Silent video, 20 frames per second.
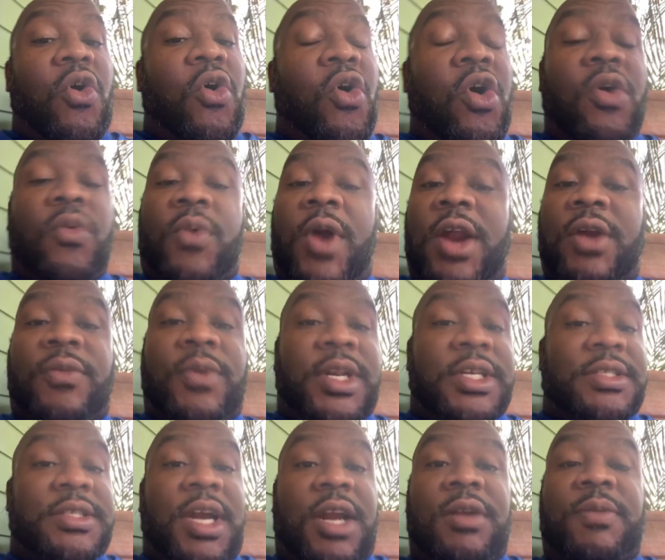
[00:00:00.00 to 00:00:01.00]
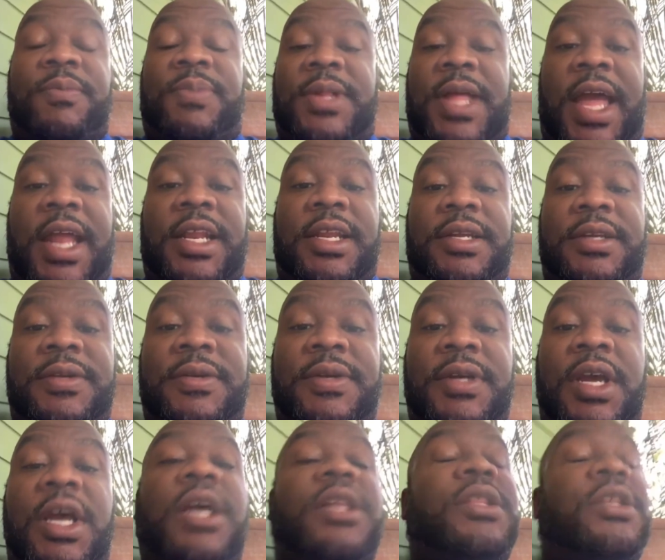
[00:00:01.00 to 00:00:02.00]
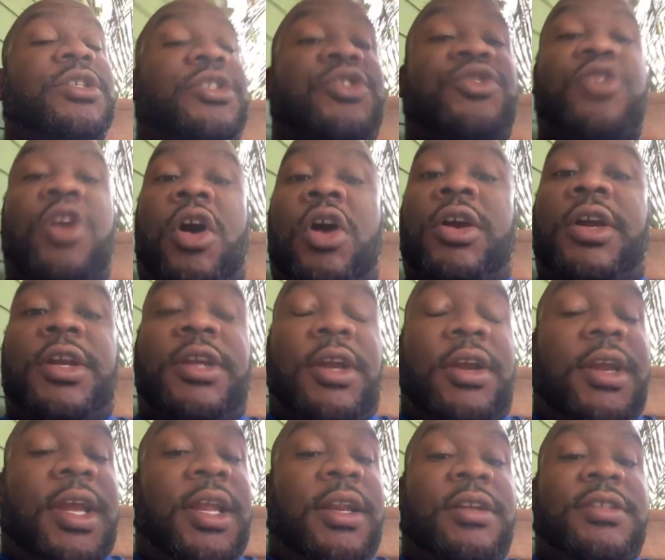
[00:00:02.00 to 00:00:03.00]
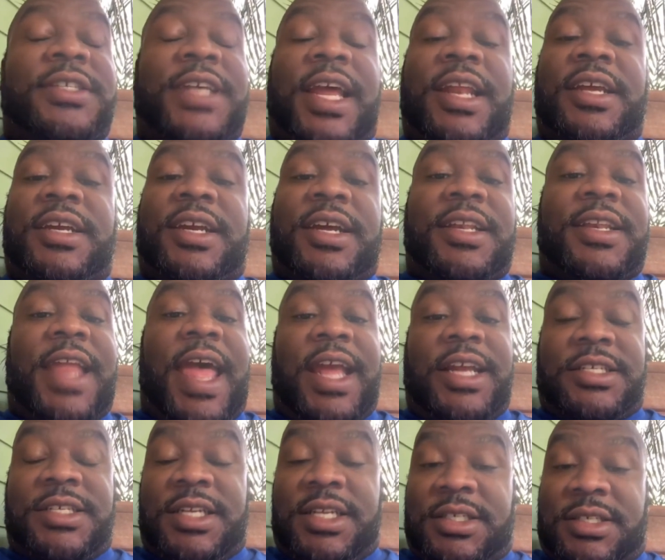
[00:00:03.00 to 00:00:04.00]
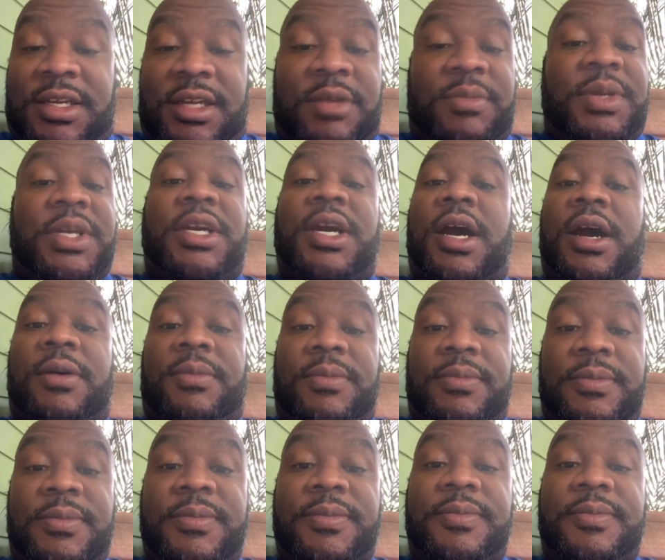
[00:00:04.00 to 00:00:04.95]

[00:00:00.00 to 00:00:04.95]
or work with a certain planet, the stronger your energetic connection is going to become.